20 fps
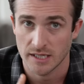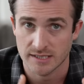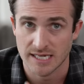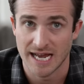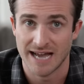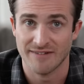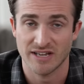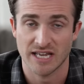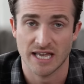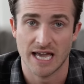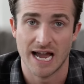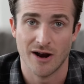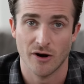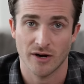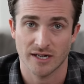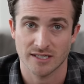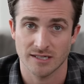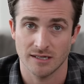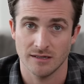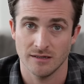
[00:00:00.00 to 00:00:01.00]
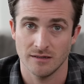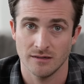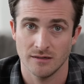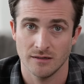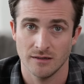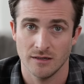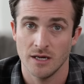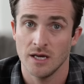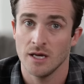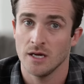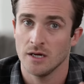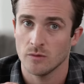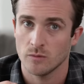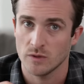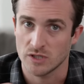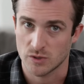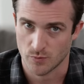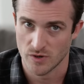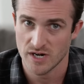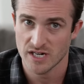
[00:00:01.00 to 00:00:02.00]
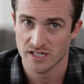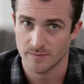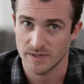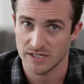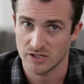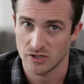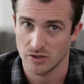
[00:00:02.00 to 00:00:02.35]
it's having character. Which brings me